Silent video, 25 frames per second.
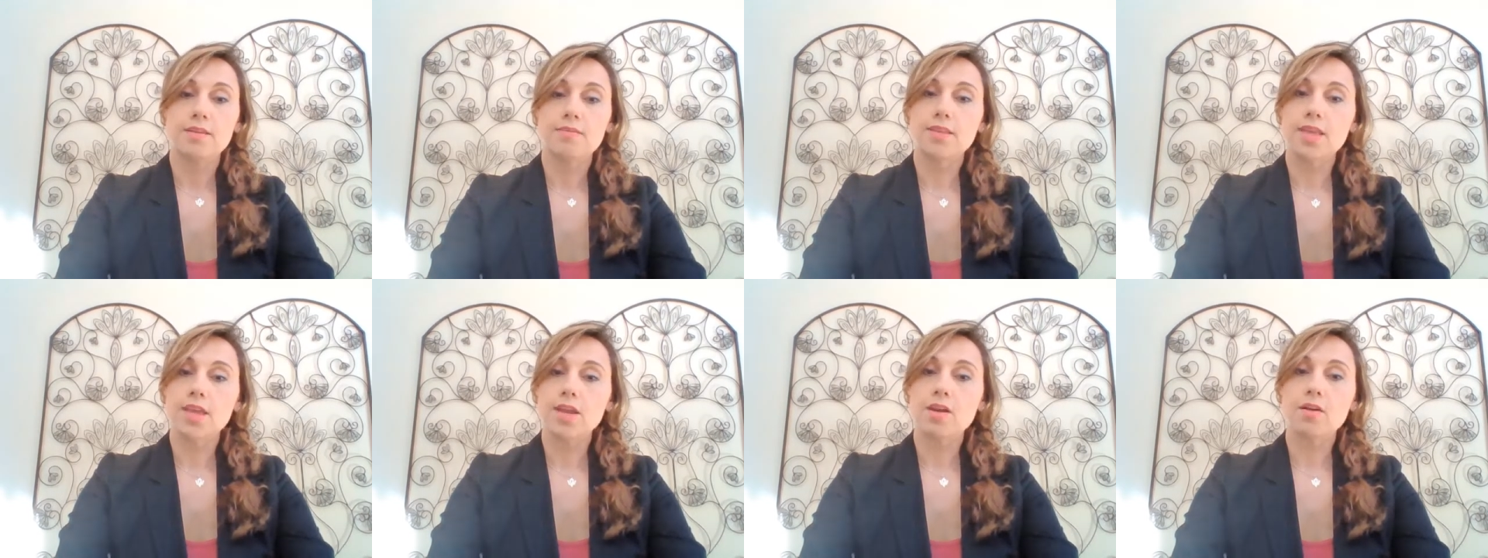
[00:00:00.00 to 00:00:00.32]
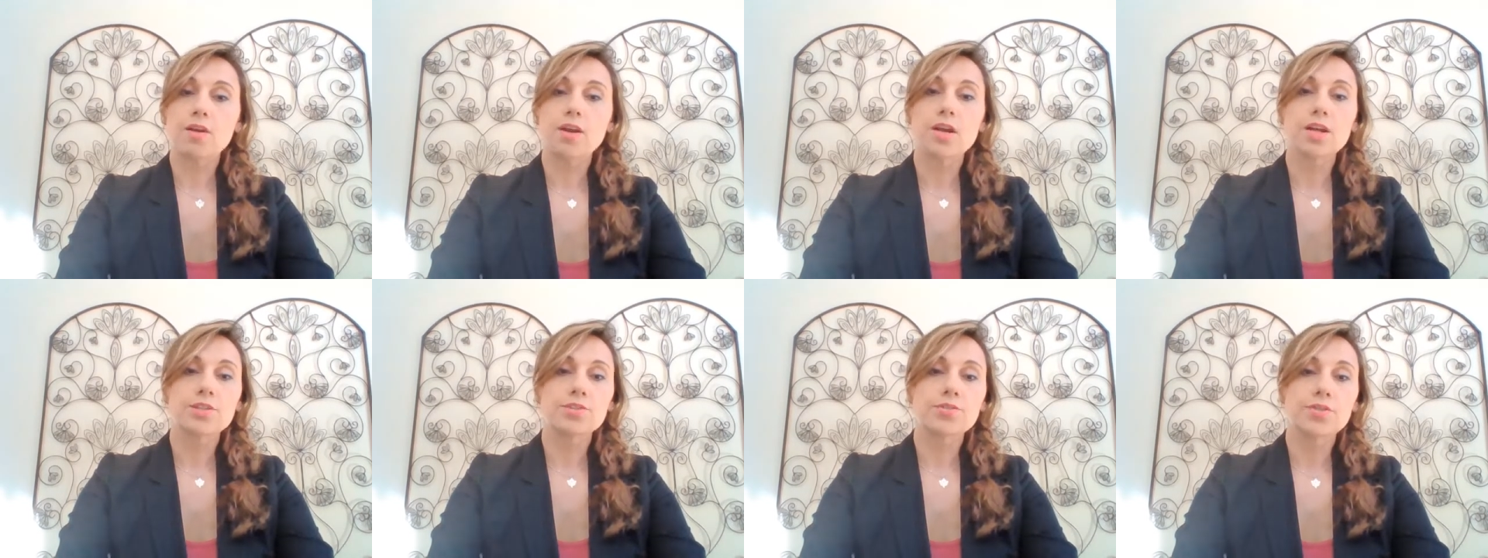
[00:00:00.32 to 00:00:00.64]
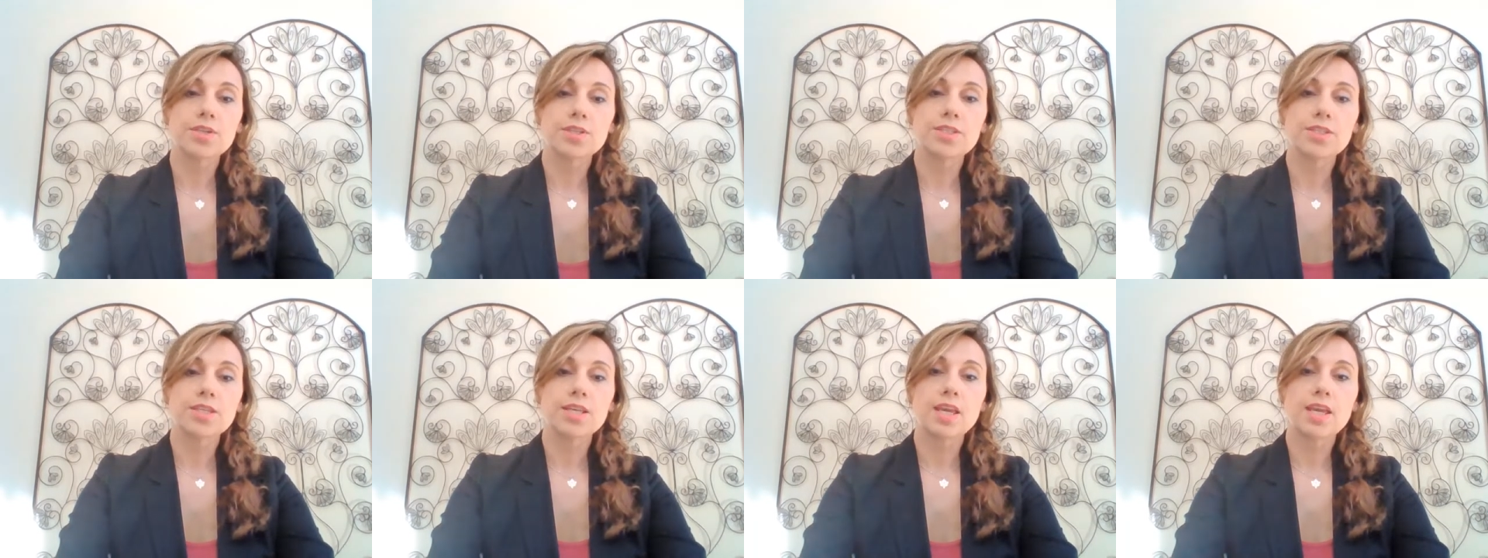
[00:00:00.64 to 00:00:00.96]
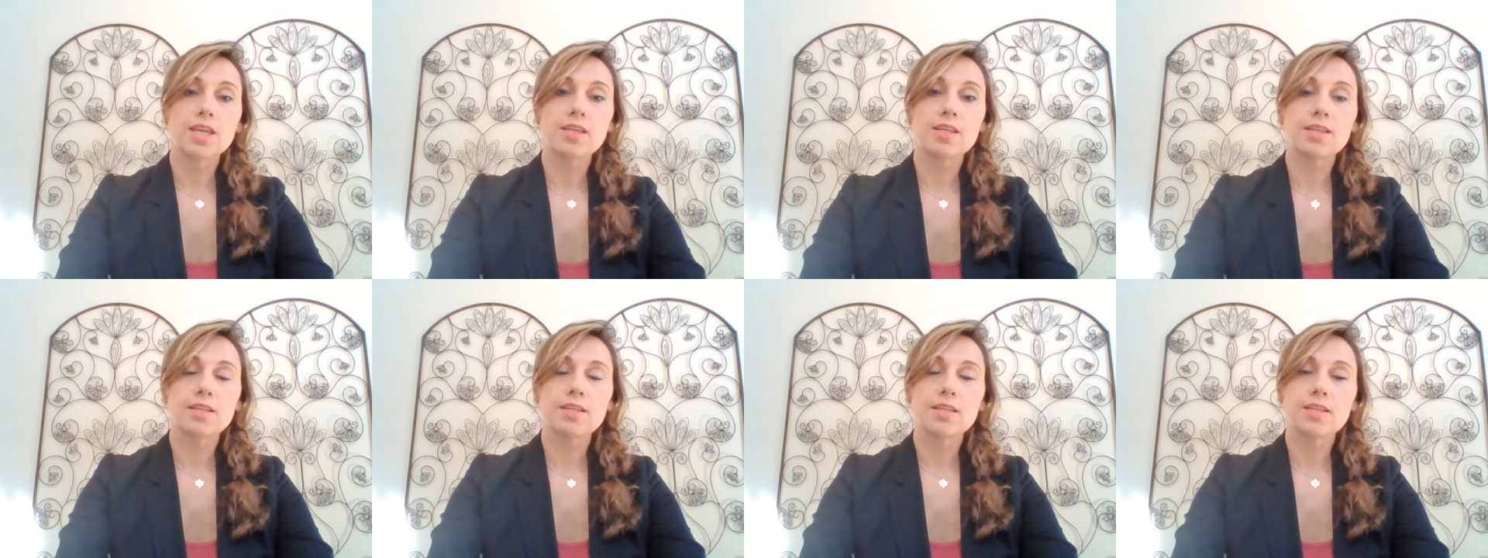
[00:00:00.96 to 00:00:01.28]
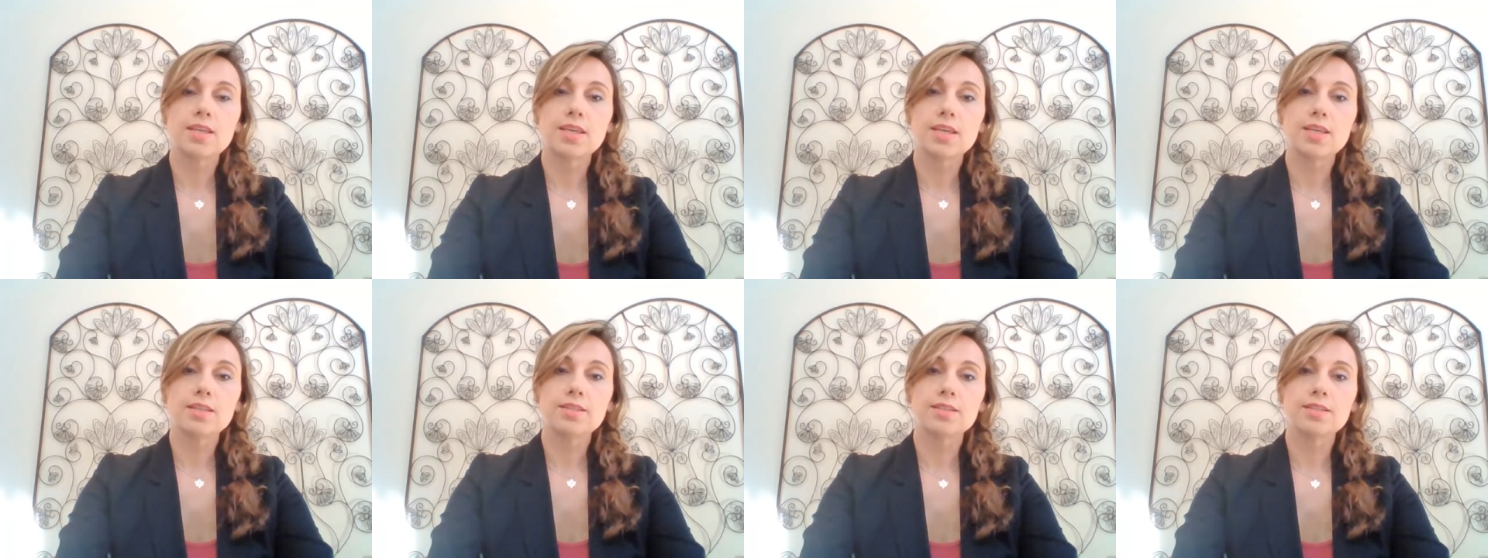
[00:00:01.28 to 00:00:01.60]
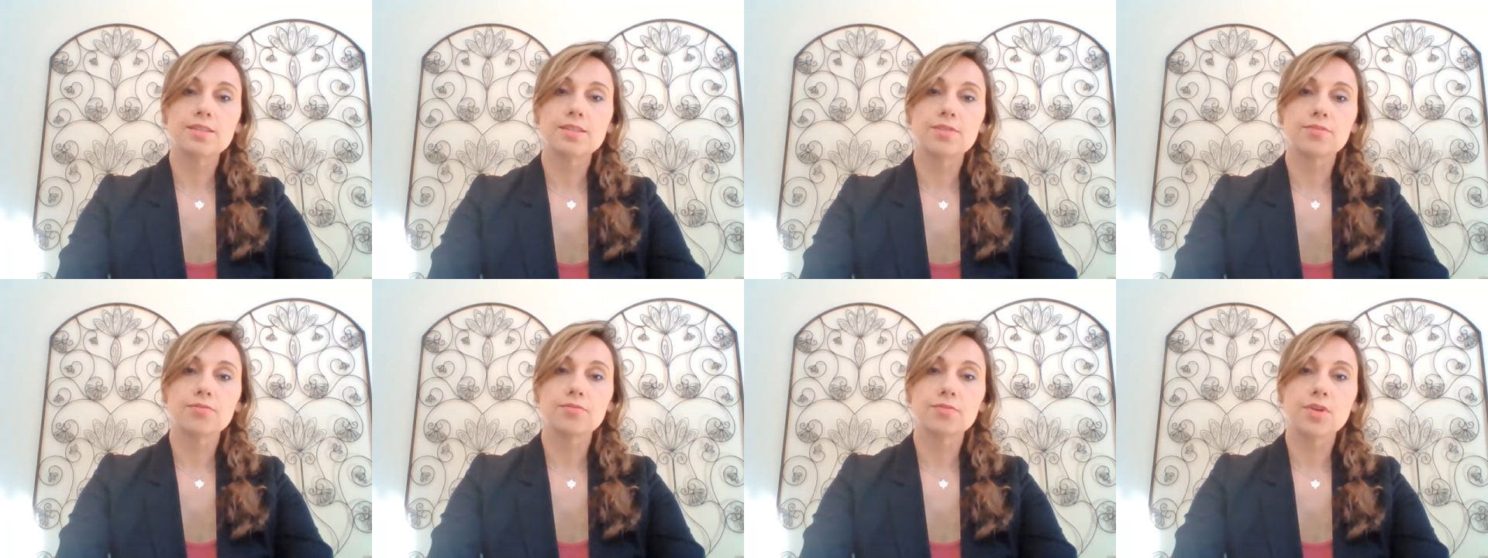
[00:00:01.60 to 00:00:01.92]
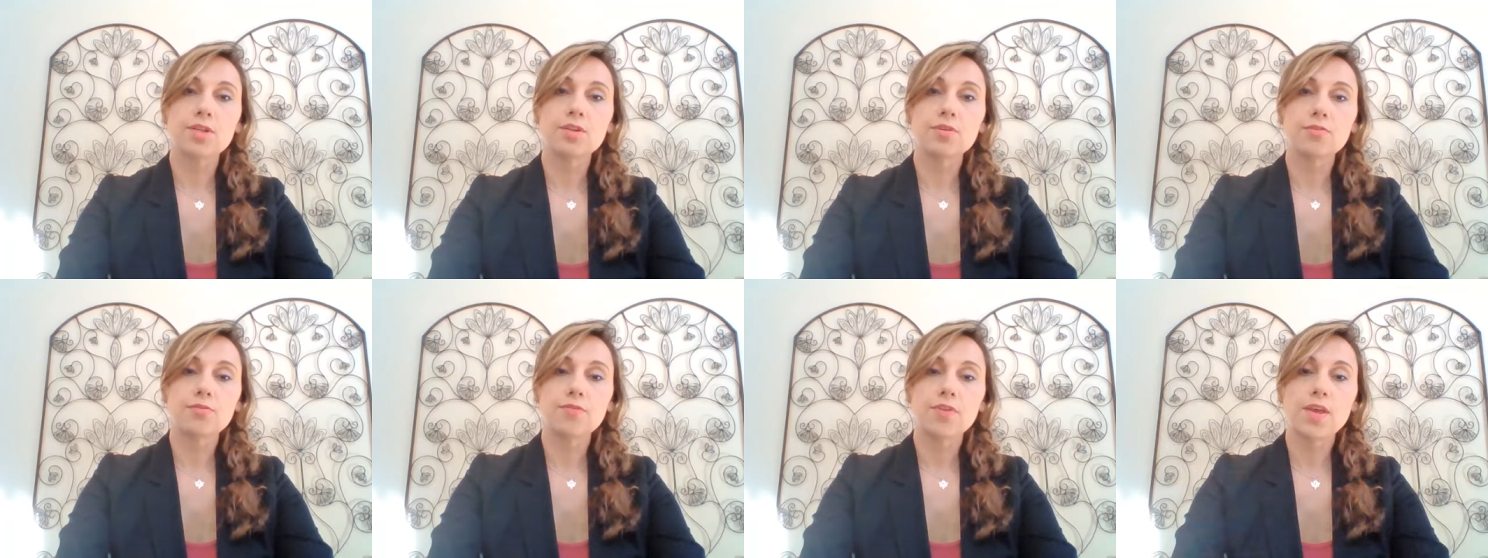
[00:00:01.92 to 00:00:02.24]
They are contraindicated in cases of renal